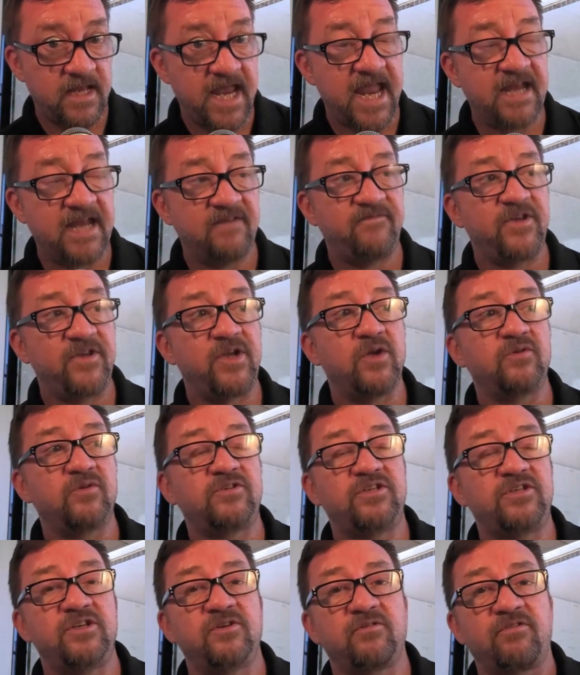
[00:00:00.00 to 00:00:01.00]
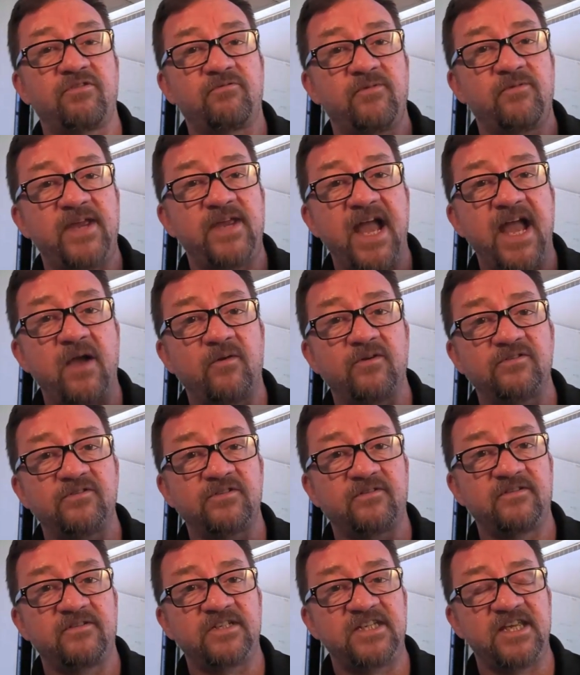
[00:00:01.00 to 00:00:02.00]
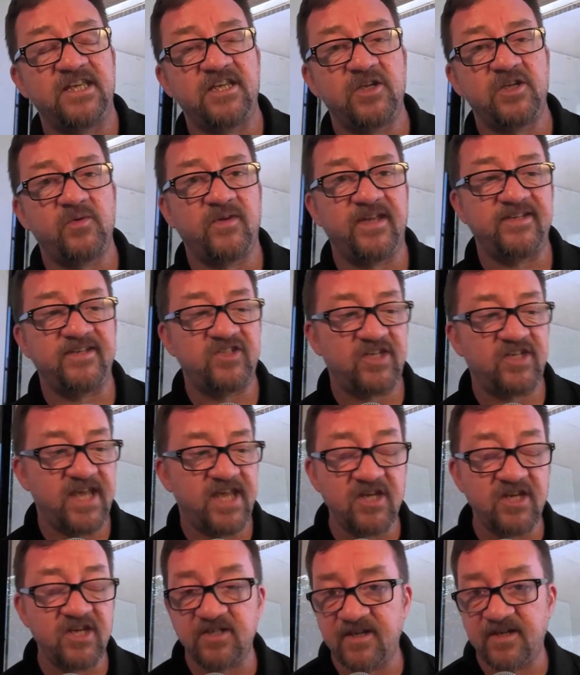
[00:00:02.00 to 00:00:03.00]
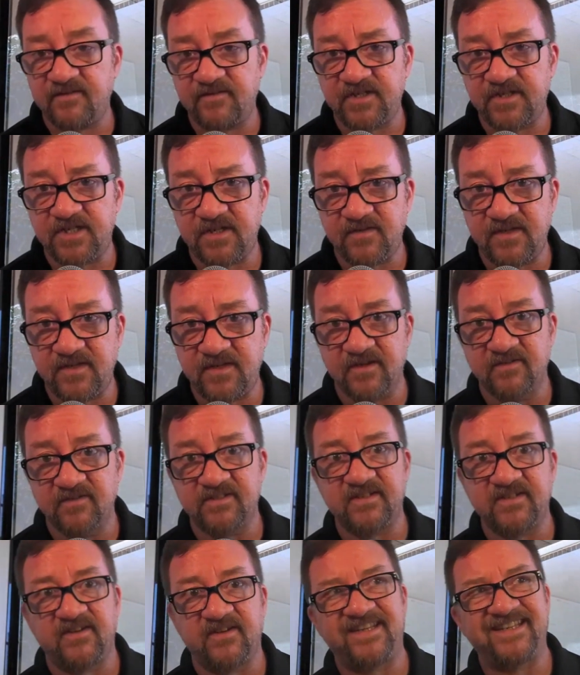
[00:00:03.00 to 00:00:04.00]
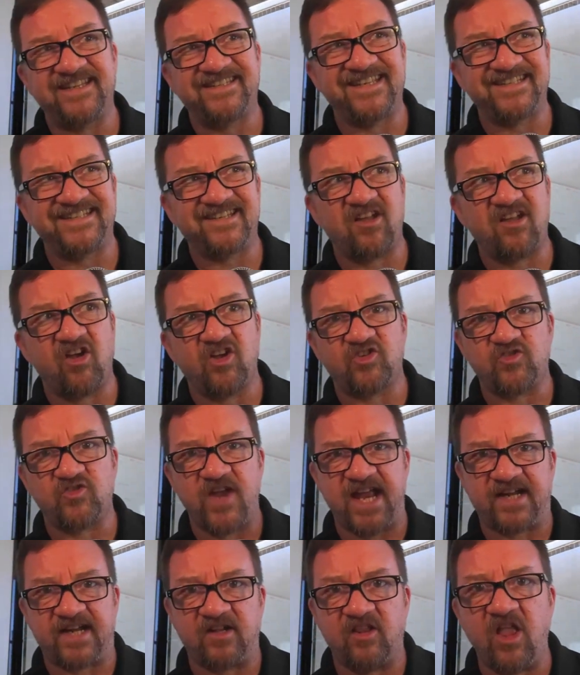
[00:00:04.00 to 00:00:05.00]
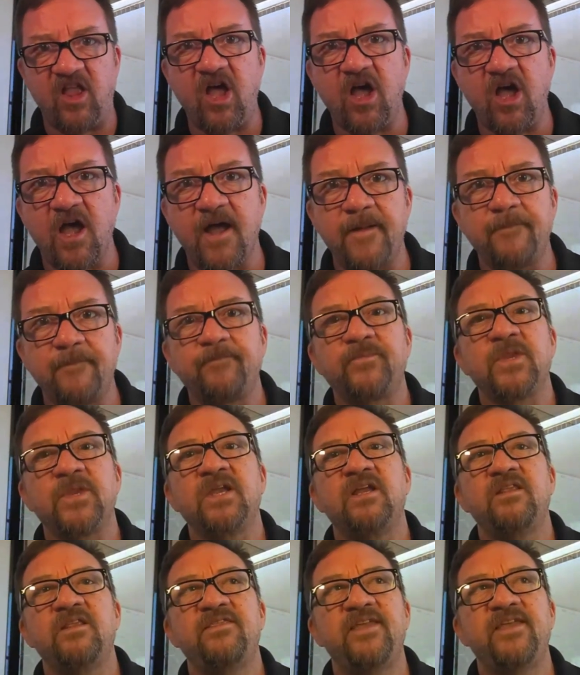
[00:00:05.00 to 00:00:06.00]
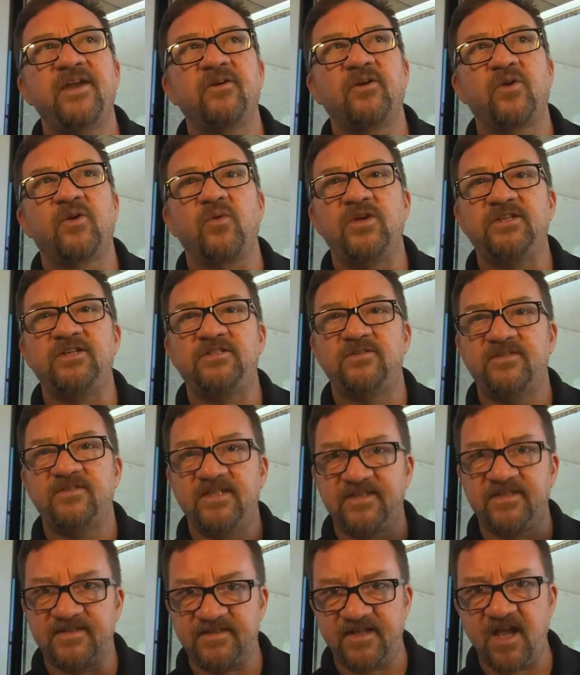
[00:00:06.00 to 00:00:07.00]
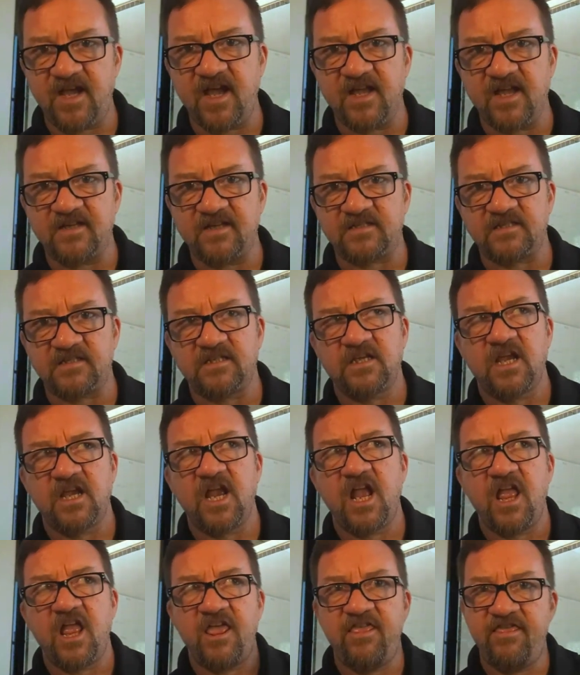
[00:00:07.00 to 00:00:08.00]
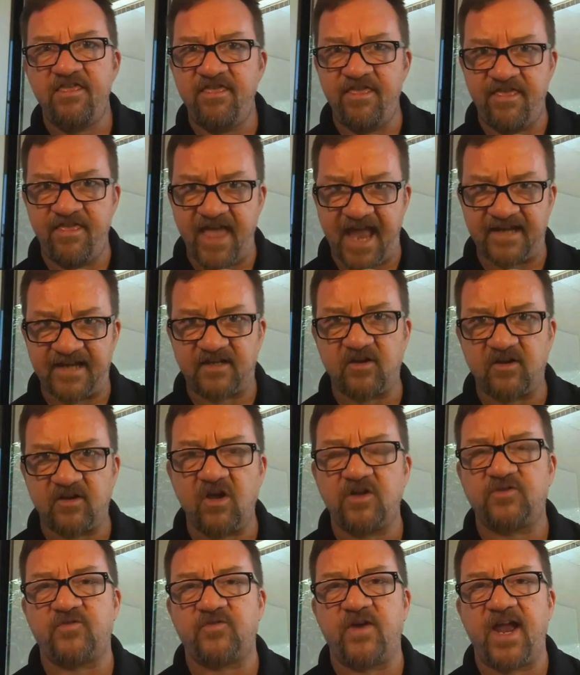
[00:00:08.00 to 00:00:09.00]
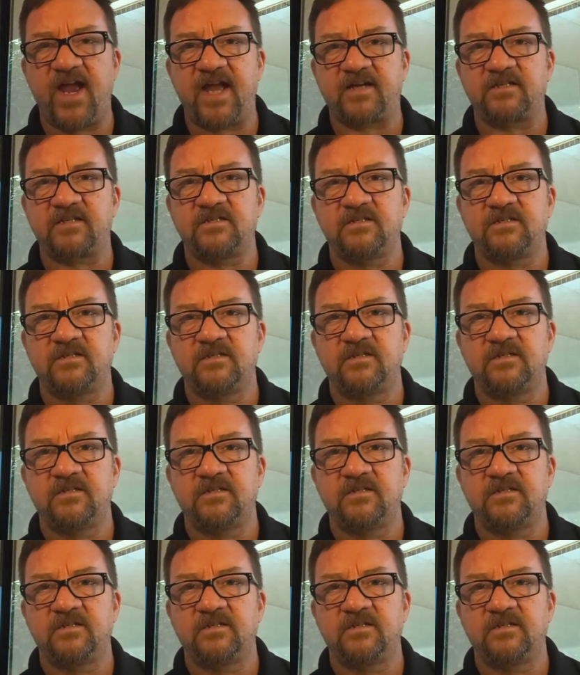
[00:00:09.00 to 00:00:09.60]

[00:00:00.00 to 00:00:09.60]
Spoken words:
And if you go to your 3 hours of continuing education every 2 years, all right, this is contract law, they're going to discuss that contract.